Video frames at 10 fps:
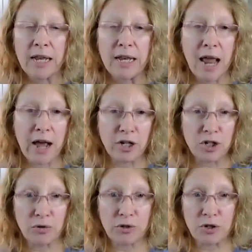
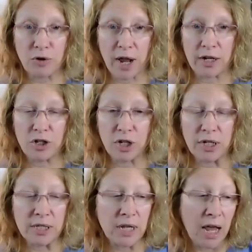natural
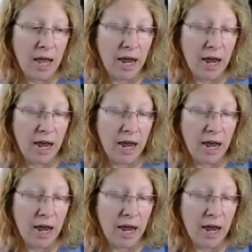strategies.